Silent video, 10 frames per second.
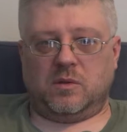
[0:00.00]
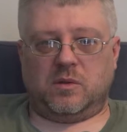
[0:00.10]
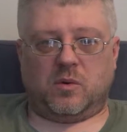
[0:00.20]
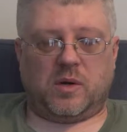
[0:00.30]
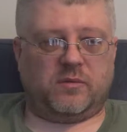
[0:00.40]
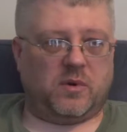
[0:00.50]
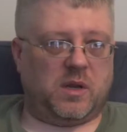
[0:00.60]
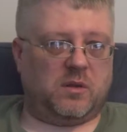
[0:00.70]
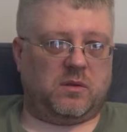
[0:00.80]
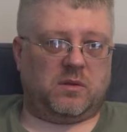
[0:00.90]
don't ever
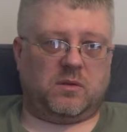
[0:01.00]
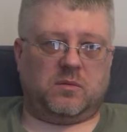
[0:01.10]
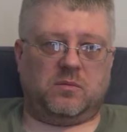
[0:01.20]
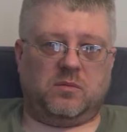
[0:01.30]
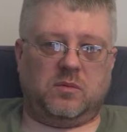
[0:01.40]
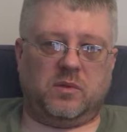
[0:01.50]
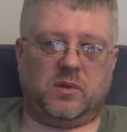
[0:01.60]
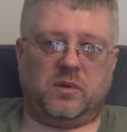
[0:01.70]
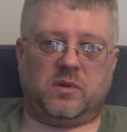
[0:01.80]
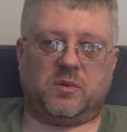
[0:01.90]
get the
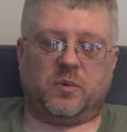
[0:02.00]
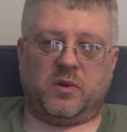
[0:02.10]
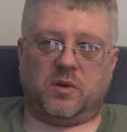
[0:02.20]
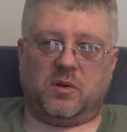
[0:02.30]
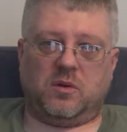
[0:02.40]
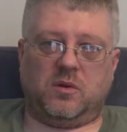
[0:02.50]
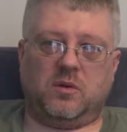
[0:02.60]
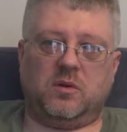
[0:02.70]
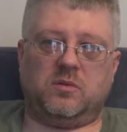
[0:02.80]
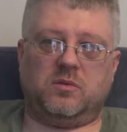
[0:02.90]
discipline and,
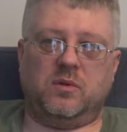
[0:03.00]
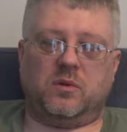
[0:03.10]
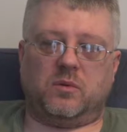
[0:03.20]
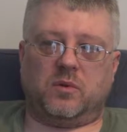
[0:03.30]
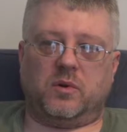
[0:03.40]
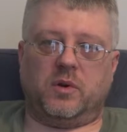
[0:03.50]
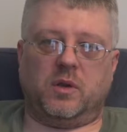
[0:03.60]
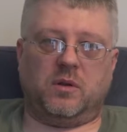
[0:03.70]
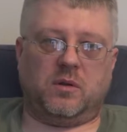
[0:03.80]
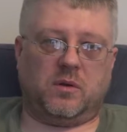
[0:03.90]

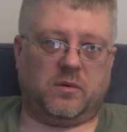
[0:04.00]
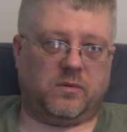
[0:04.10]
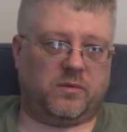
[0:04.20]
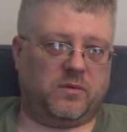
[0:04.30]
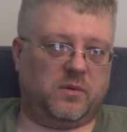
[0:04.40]
learning of,